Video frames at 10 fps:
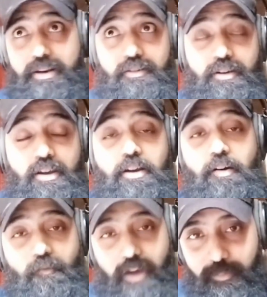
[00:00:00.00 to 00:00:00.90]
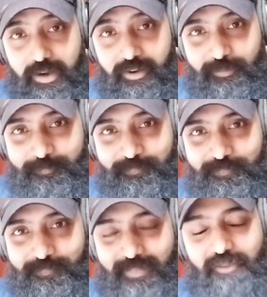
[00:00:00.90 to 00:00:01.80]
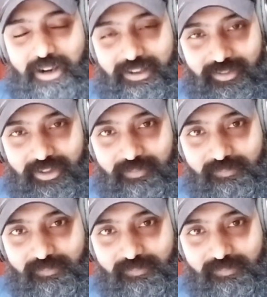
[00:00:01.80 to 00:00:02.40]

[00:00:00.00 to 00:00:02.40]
in 5 minutes. Have a nice day.